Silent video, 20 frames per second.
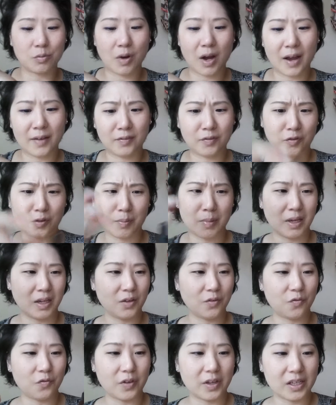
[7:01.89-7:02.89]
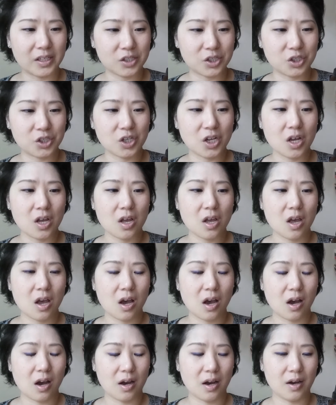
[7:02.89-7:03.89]
derived from any fish.
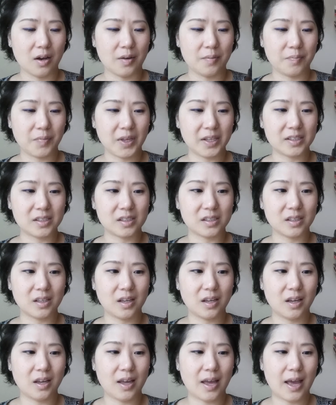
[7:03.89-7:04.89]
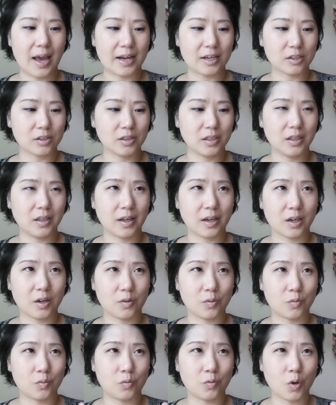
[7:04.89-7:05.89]
It's actually like
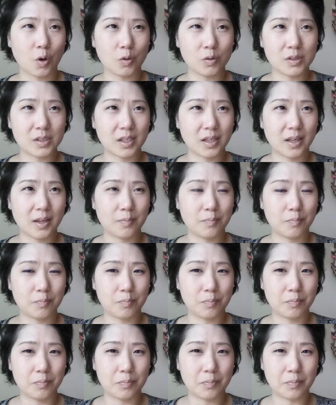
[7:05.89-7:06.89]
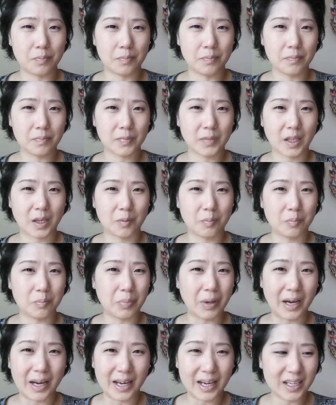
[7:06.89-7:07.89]
a rosehip, like
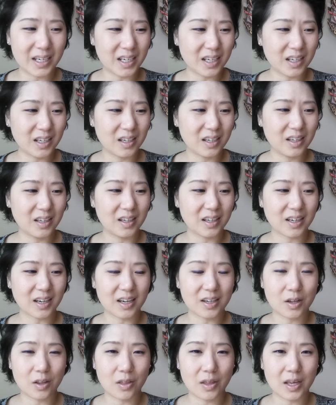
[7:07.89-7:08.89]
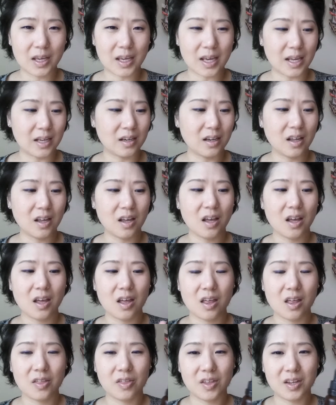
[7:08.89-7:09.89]
bud kind of thing, and
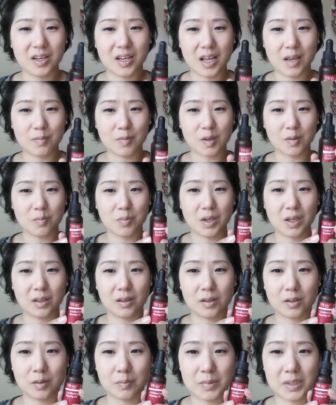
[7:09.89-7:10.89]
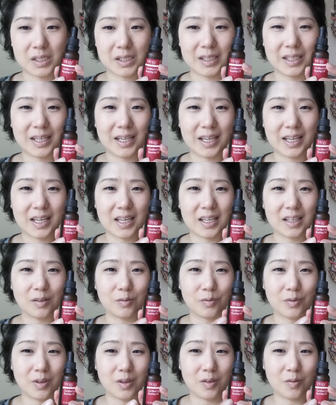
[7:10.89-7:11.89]
the name can be a little misleading
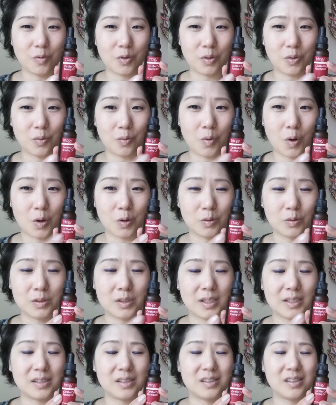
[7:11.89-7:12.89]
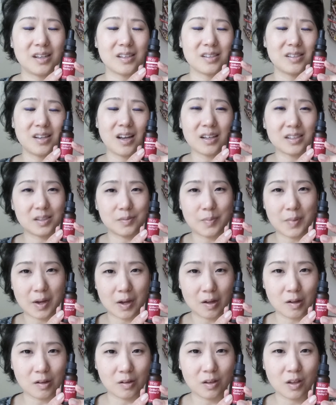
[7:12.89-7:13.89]
with the rose. It does not
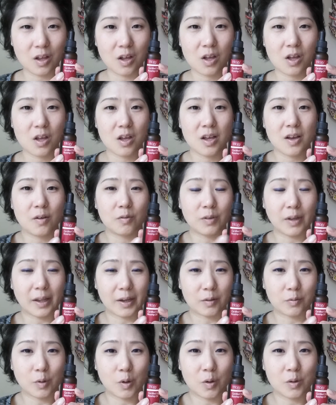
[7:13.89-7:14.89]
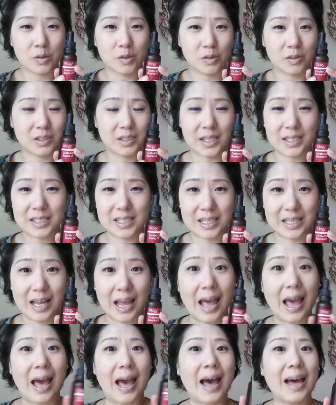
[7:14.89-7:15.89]
smell like rose or scented
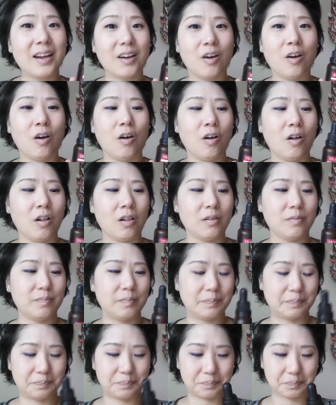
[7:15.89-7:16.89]
at all,